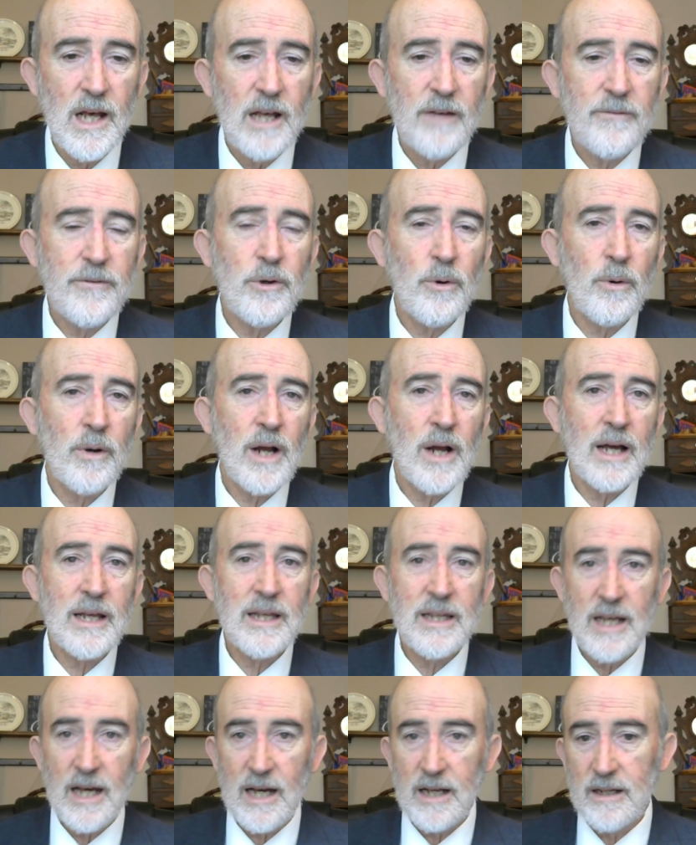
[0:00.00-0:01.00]
If you are not
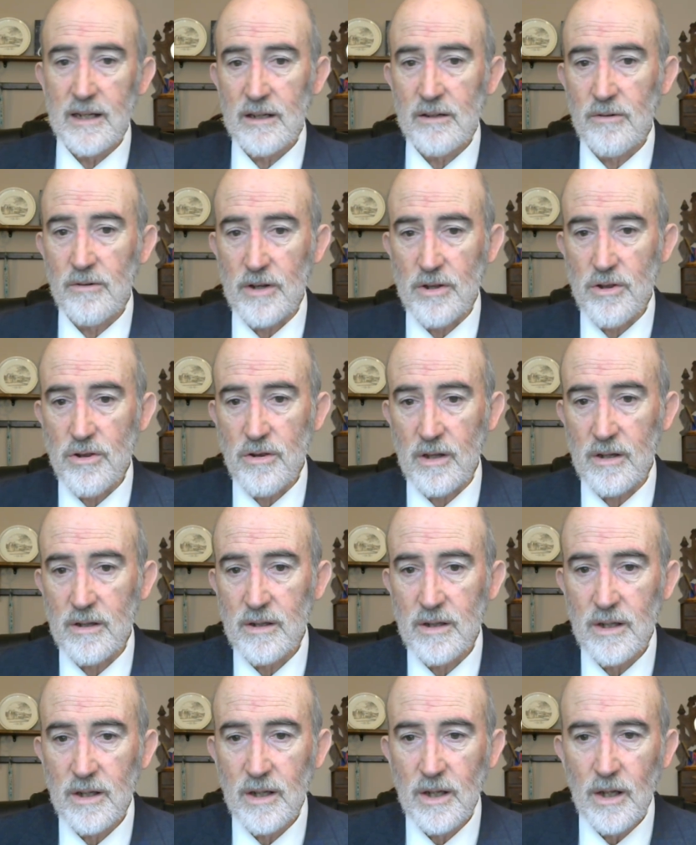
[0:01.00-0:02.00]
yet a Christian,
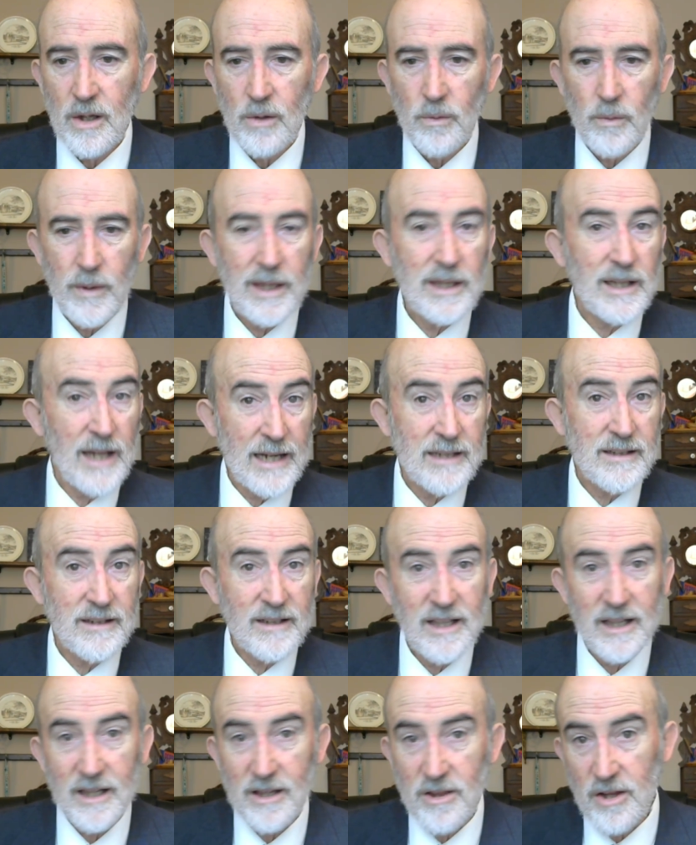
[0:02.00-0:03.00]
we'd like to
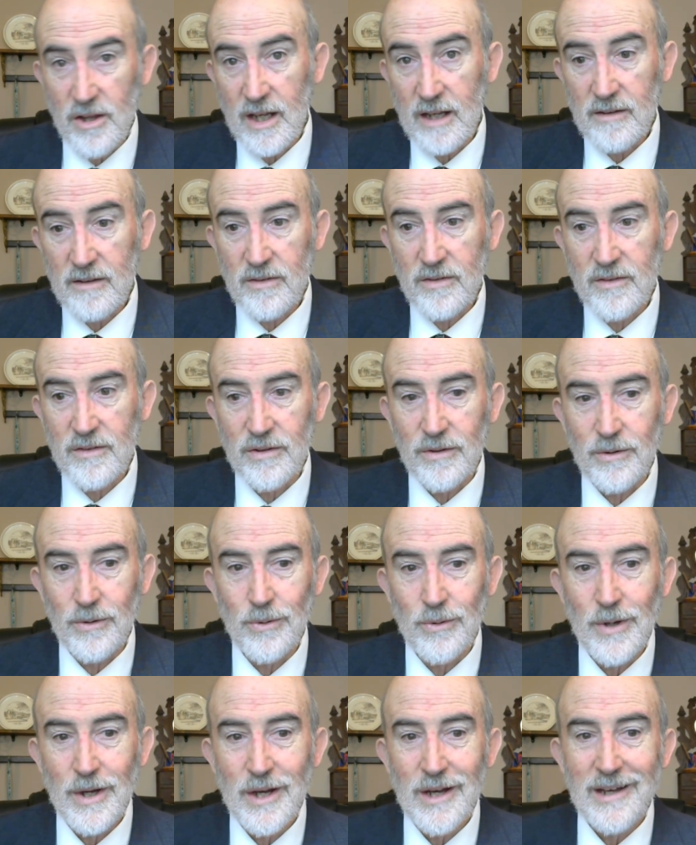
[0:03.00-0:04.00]
get a chance
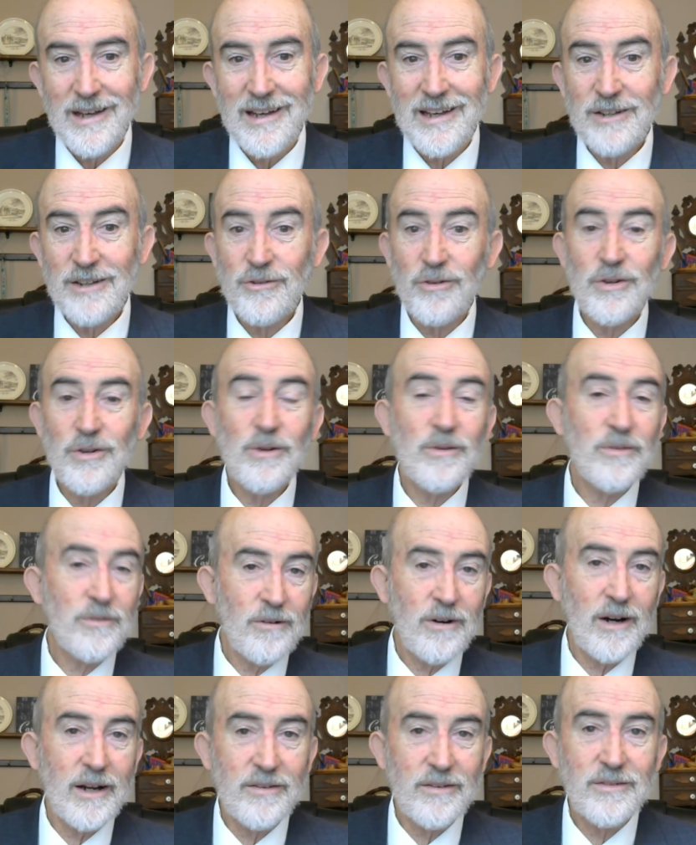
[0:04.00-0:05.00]
to introduce
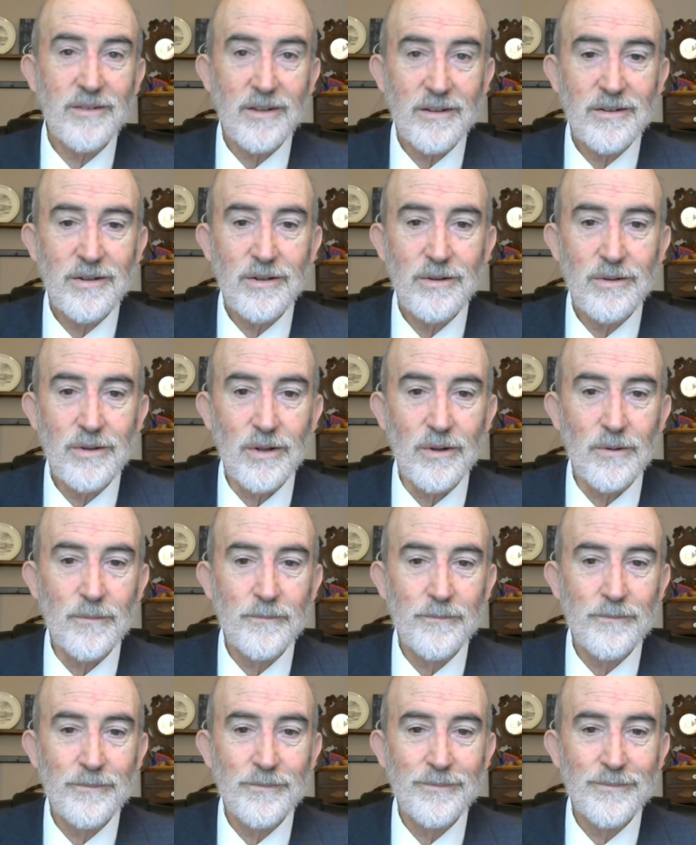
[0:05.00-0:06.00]
Christ to you.
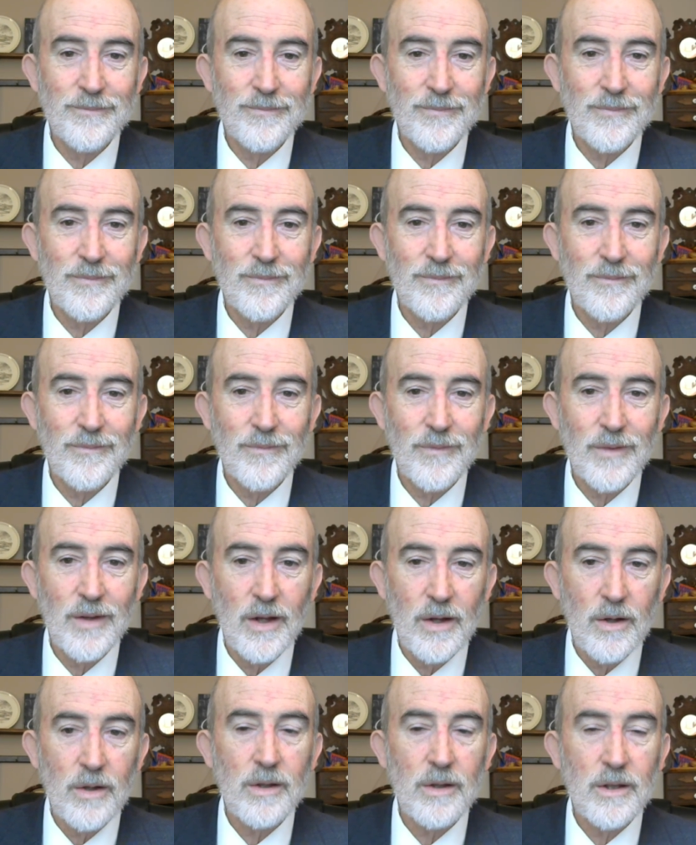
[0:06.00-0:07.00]

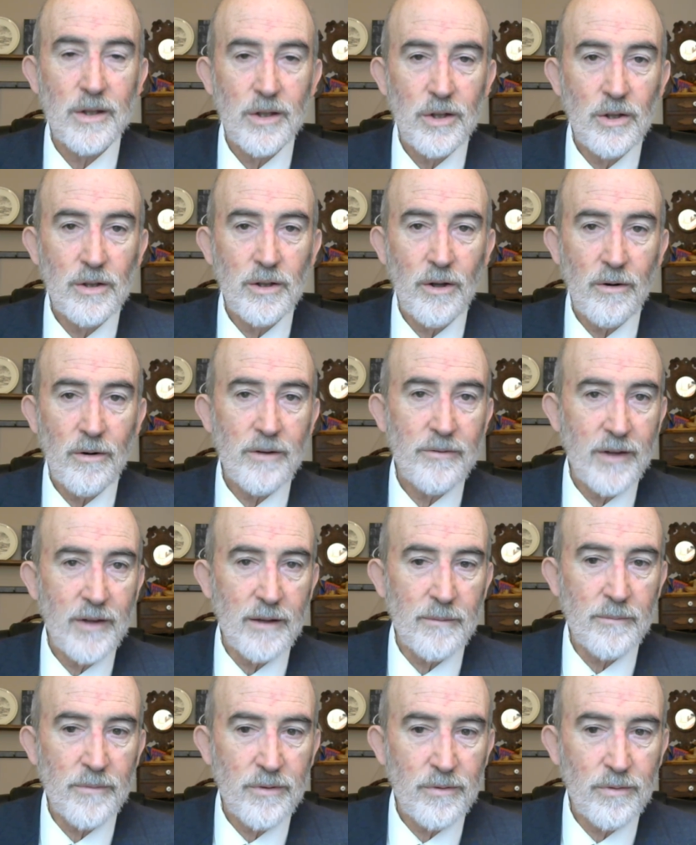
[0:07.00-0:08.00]
You learn of
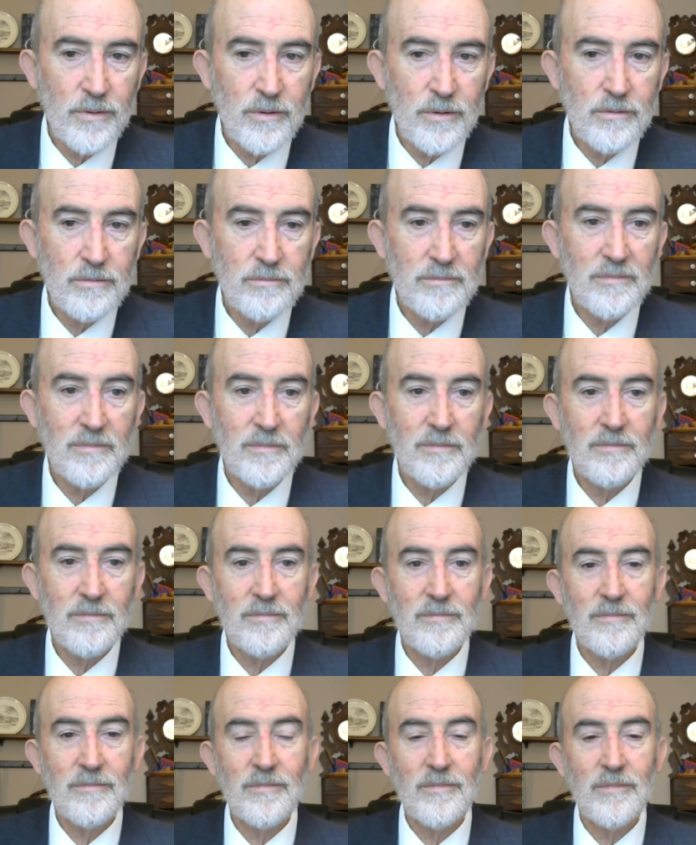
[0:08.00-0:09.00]
him through
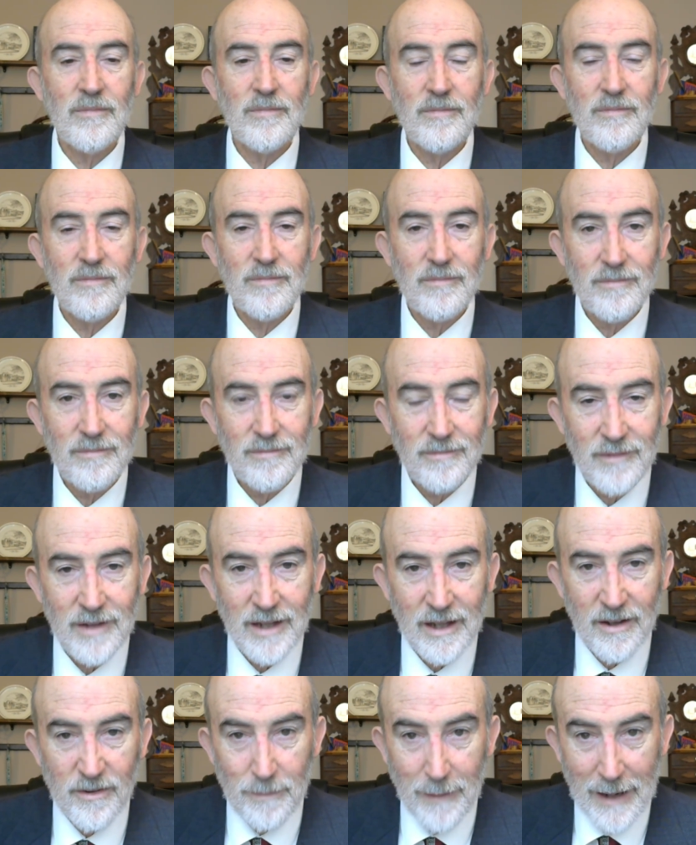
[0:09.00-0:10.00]

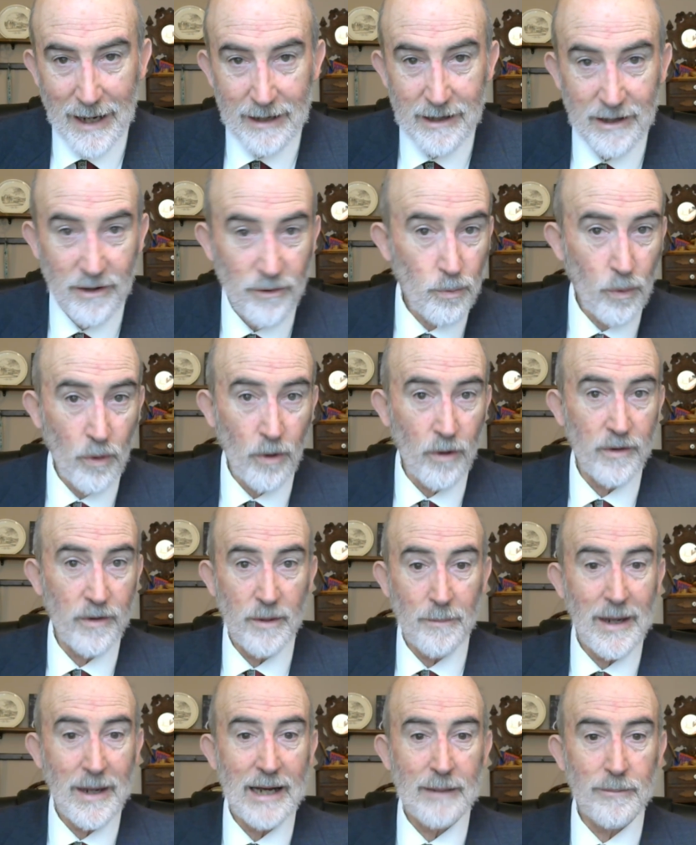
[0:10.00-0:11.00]
his word,
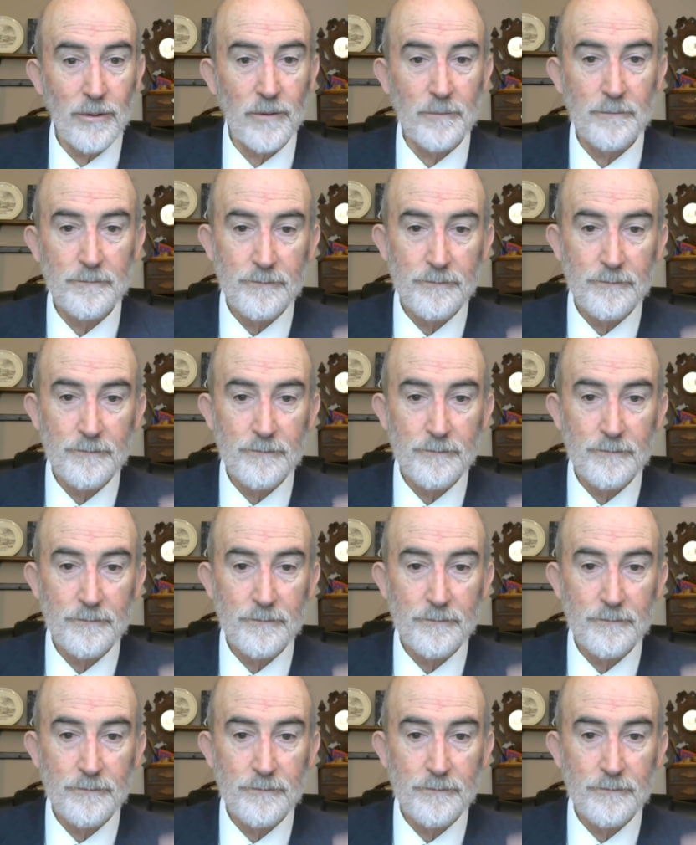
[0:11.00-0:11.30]
the Bible.